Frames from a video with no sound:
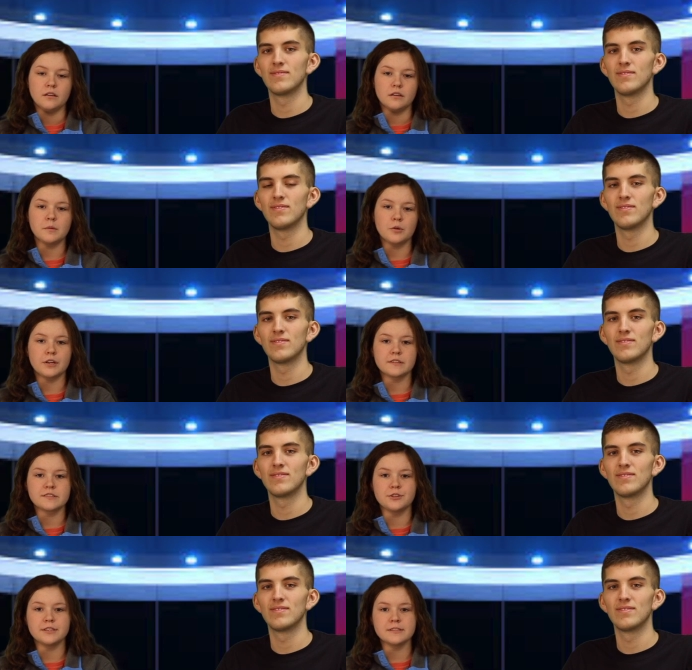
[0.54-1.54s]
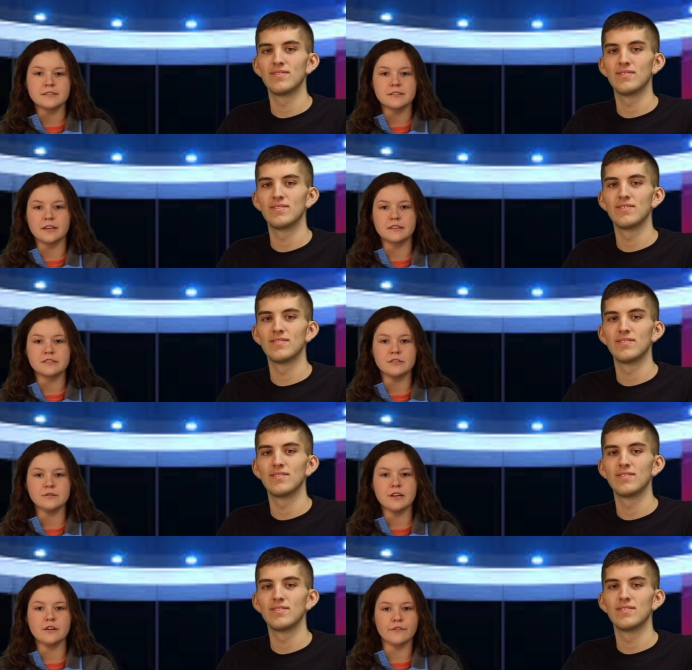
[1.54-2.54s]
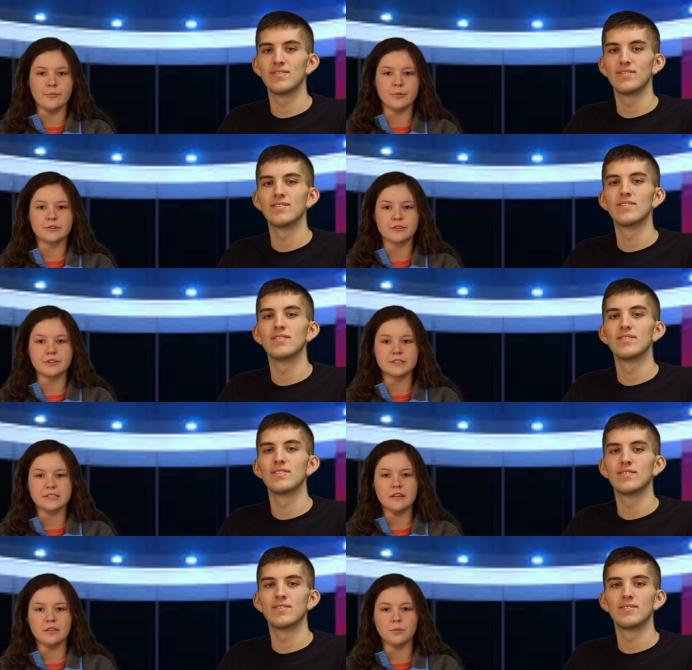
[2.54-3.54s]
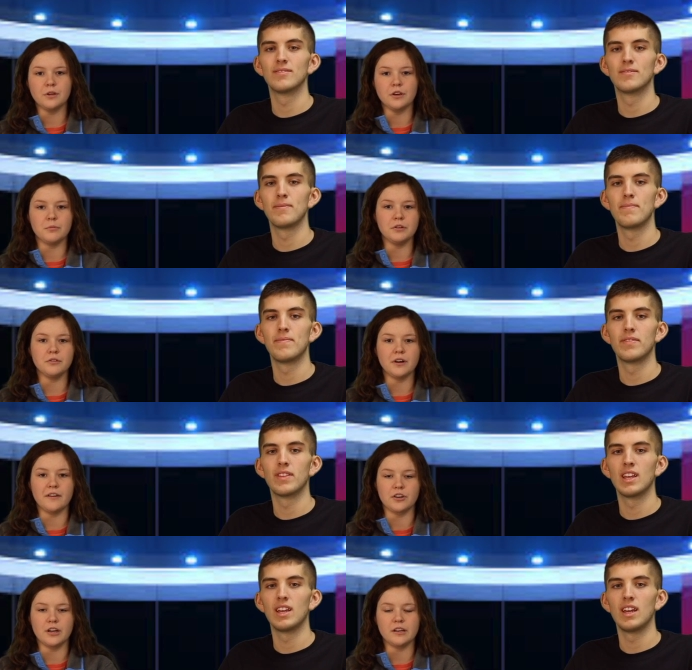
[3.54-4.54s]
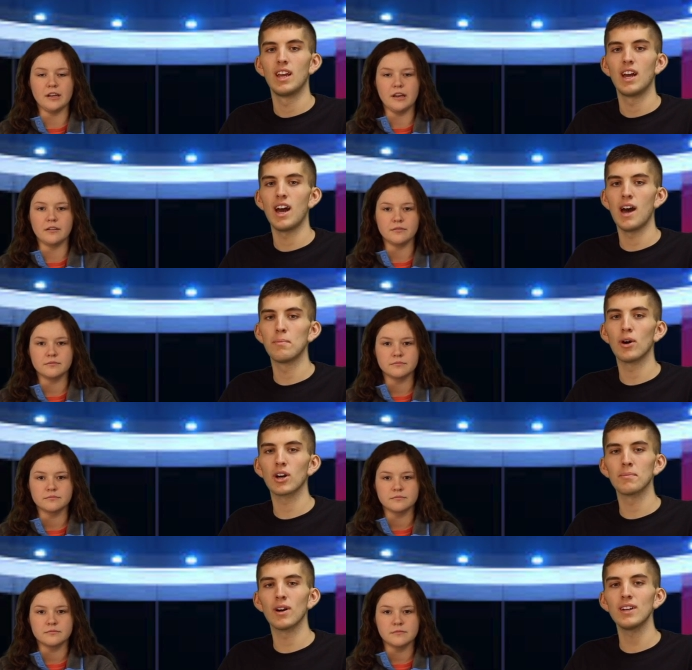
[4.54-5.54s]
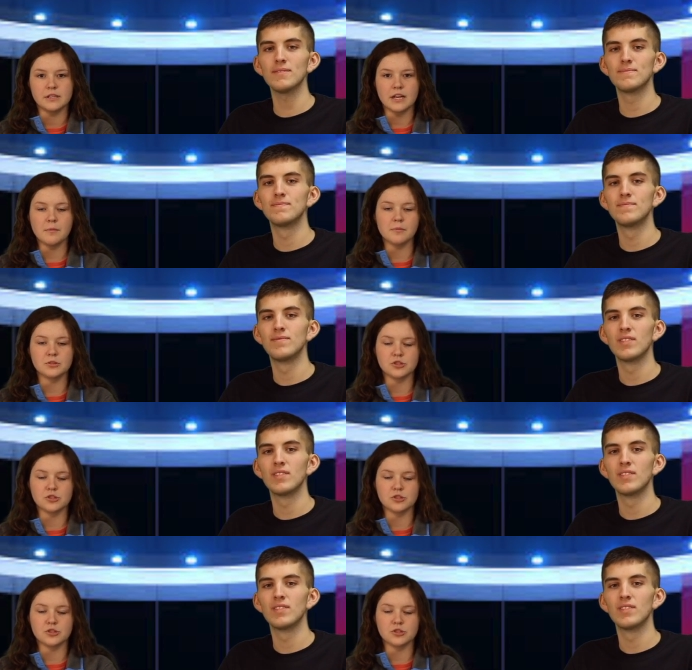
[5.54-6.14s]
Speaker 1: Good morning, students. Today is Tuesday, November 13th, and we hope you have a great day.
Speaker 2: I'm Parker Murray. And
Speaker 1: I'm Emma